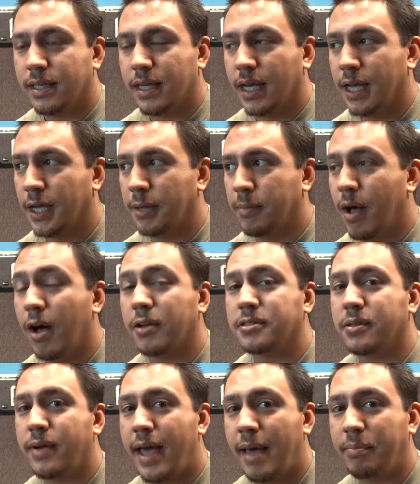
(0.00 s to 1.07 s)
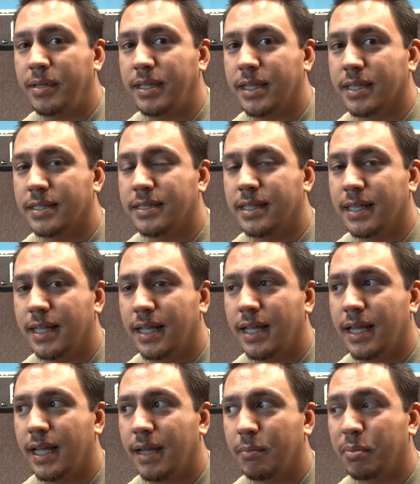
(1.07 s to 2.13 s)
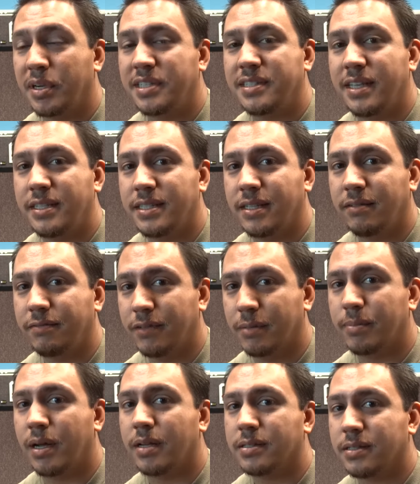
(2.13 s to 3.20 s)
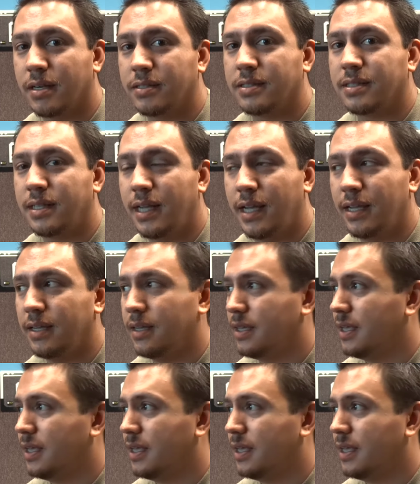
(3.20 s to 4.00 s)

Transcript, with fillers: Um, also happy because preseason football starts today.